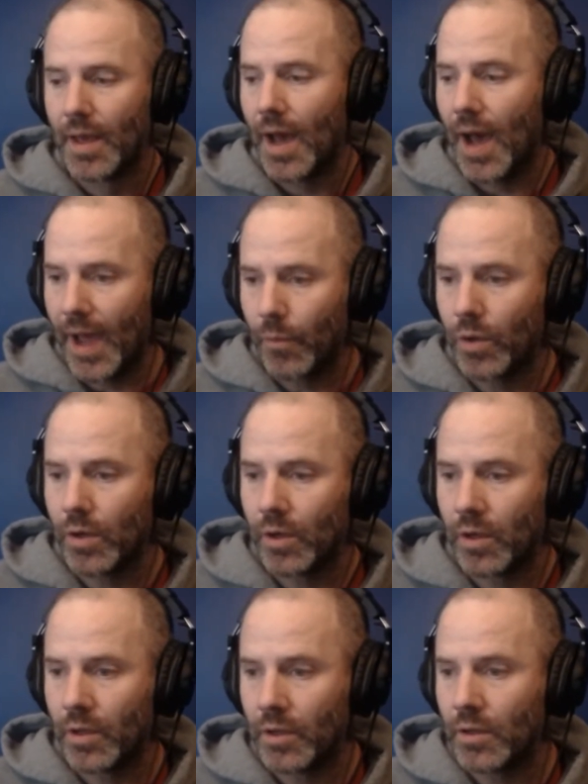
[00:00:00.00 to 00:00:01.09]
I
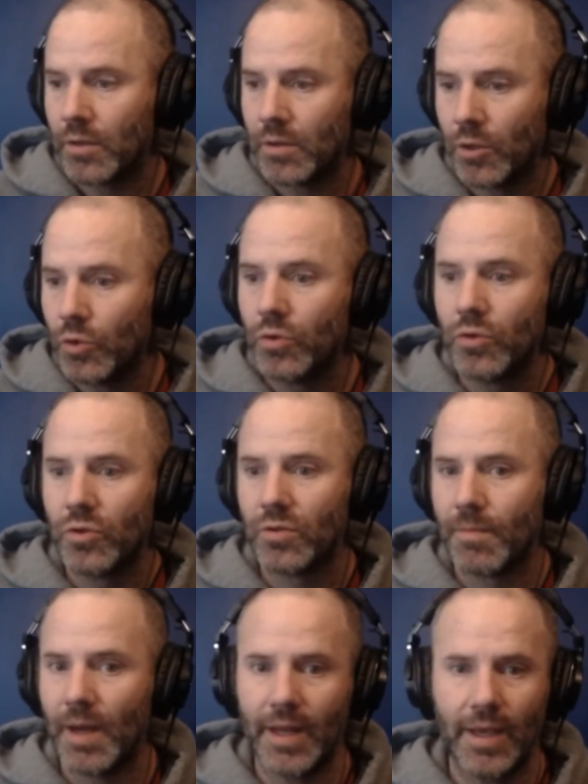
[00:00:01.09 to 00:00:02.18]
would lose
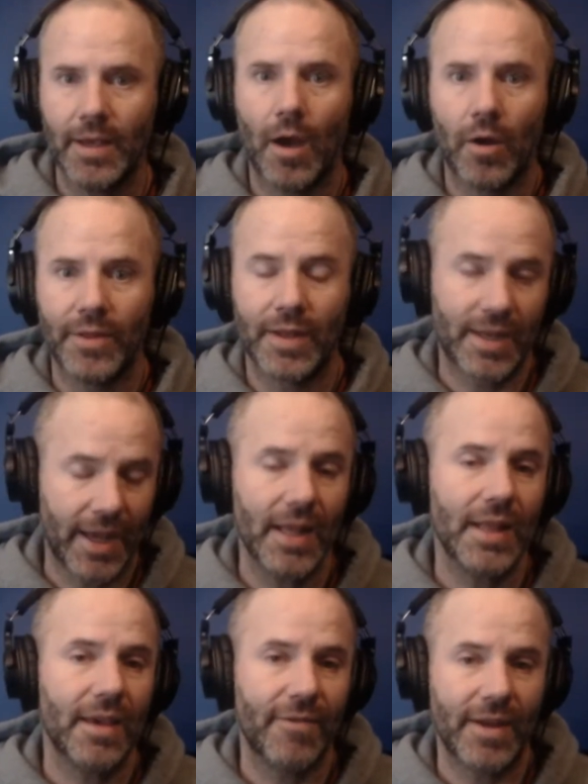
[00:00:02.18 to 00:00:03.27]
money on the
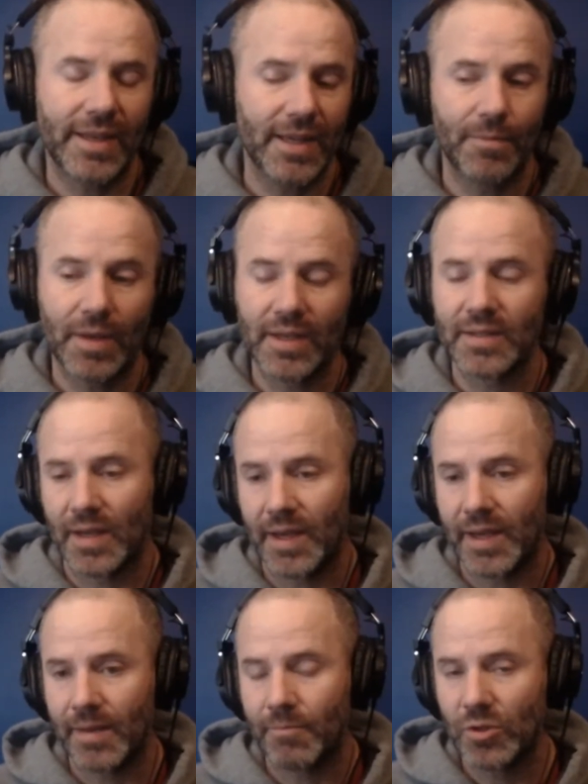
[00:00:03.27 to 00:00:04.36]
daily if I did because I
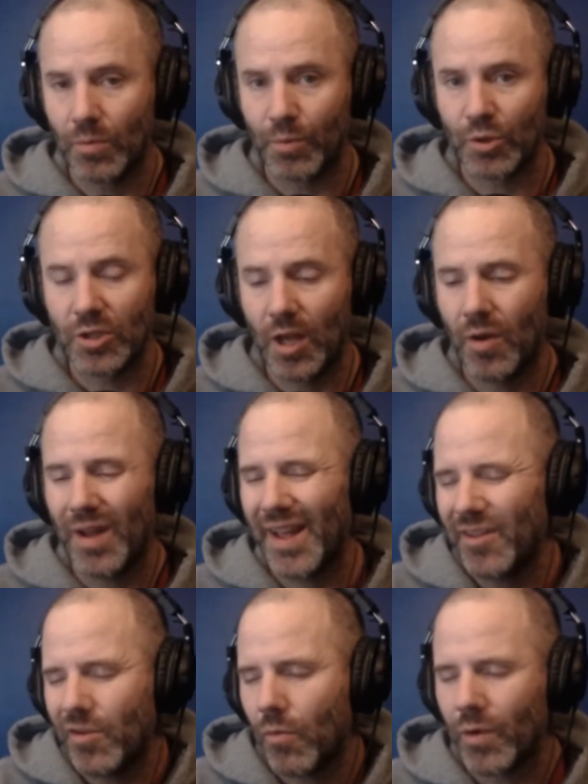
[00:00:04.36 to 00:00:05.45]
am super slow and I
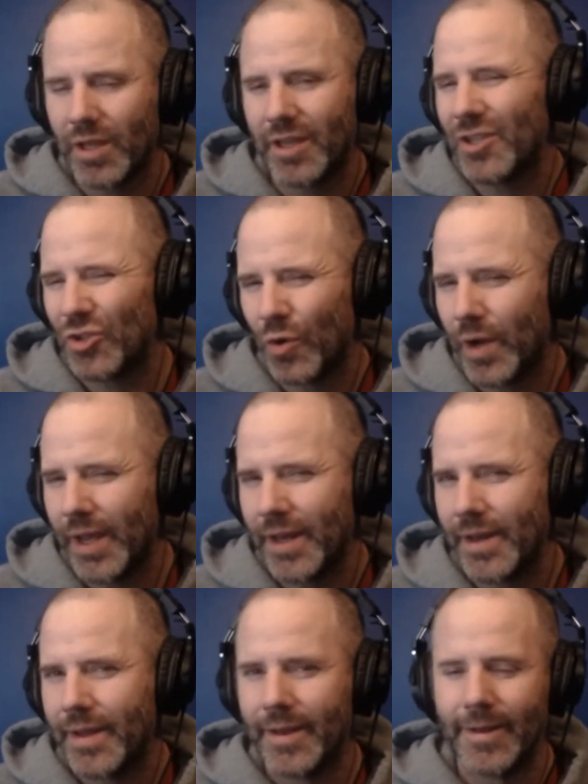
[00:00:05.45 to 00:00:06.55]
don't really enjoy it.
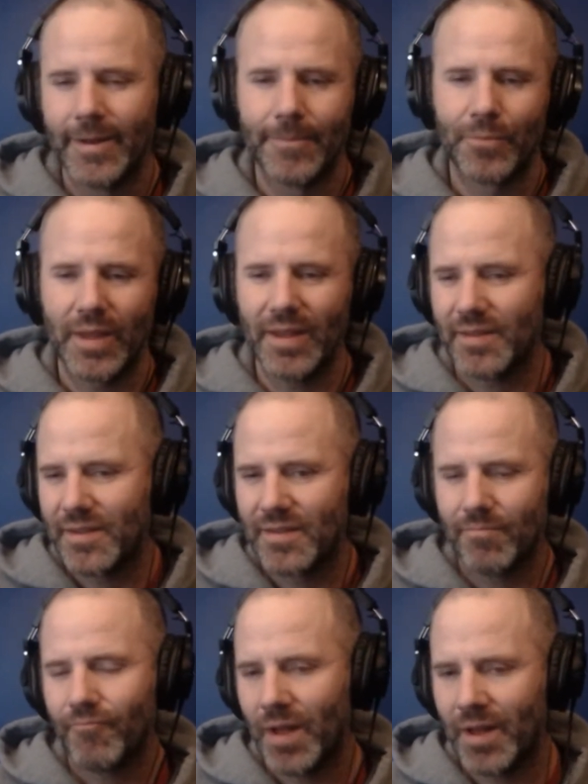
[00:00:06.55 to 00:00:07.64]
It's
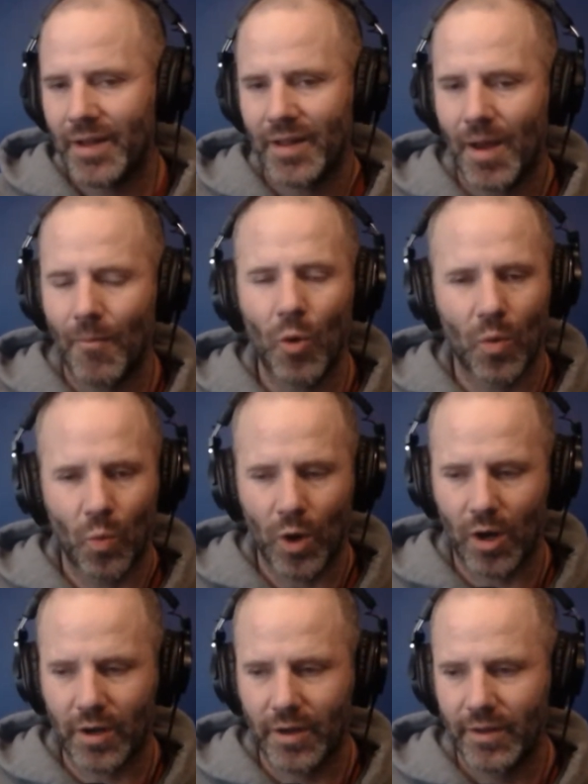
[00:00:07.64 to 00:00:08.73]
a lot more
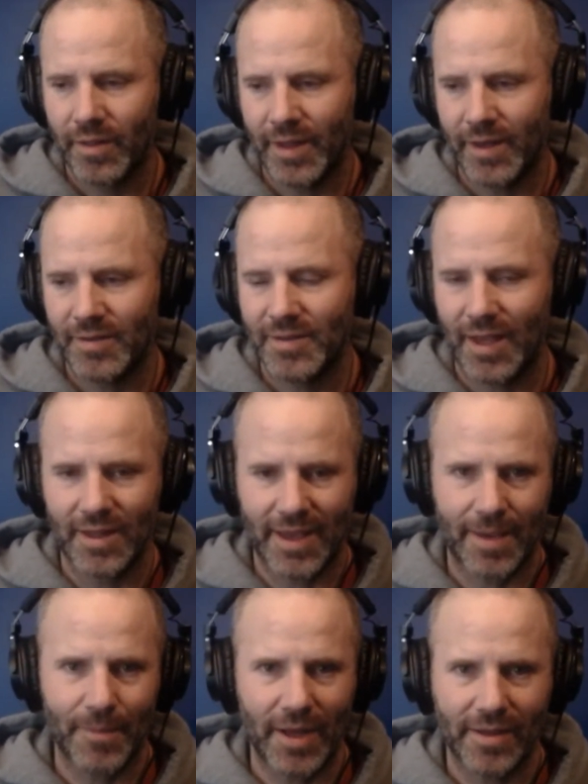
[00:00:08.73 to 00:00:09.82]
work than, say,
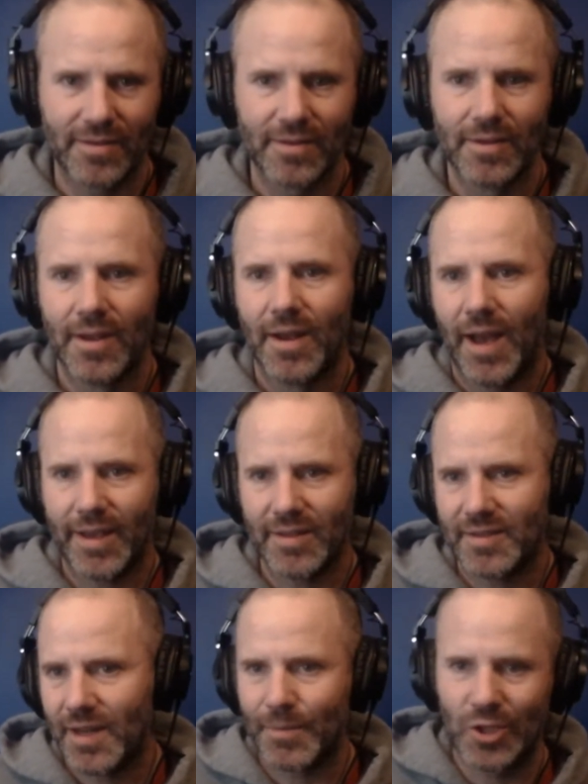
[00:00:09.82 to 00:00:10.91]
laminate. I can
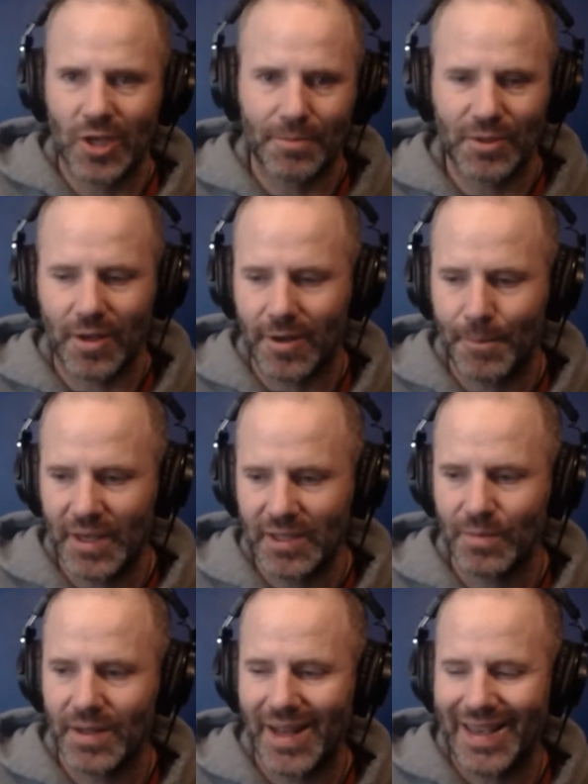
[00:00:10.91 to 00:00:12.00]
set up a chop saw in a
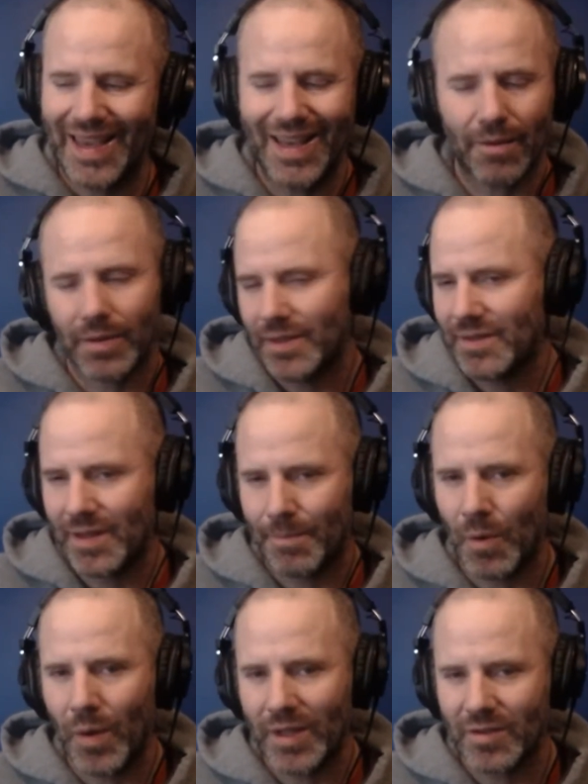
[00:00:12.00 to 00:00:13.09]
basement. I can't really set up
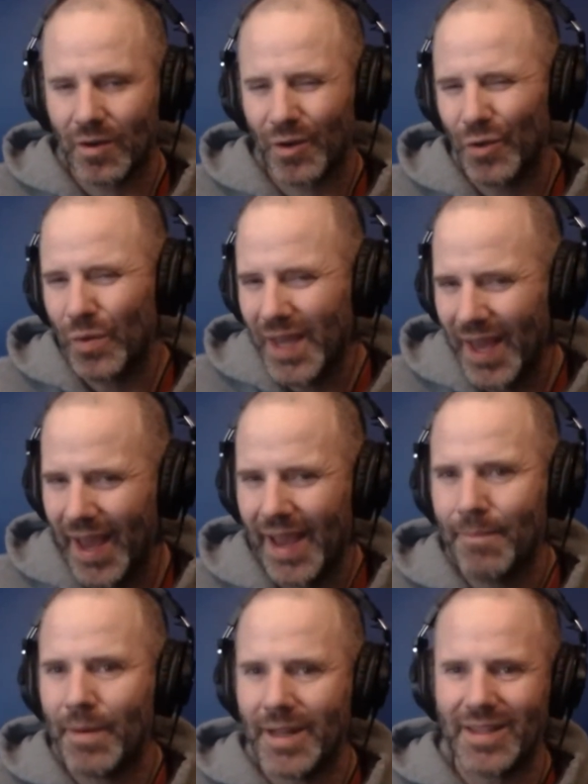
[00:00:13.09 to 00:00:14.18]
a wet saw, or you can,
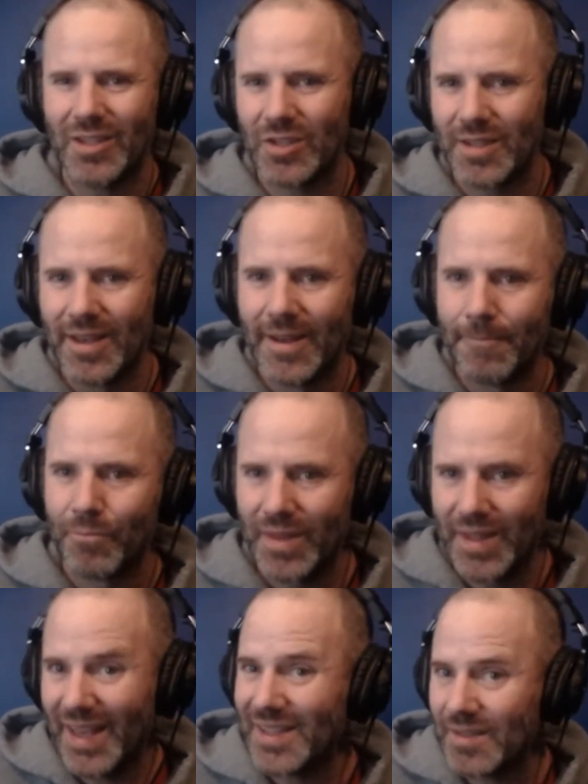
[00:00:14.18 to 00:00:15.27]
but it just
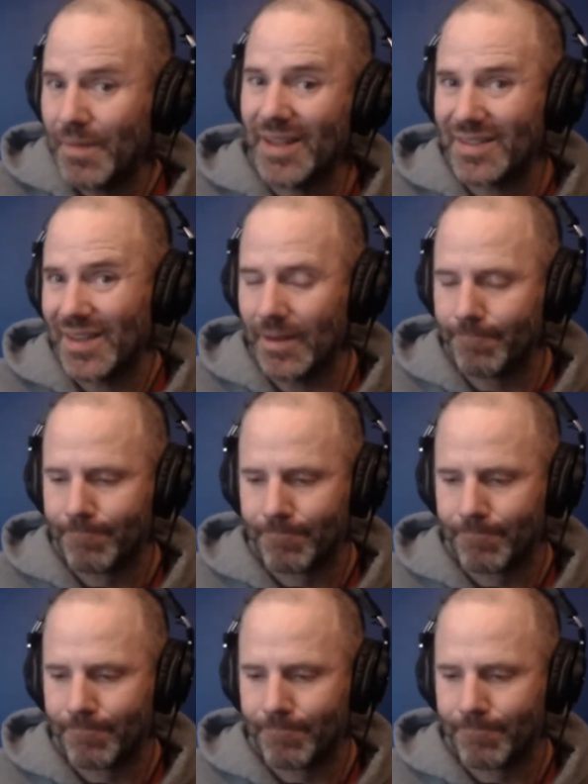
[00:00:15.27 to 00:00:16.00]
gets messy.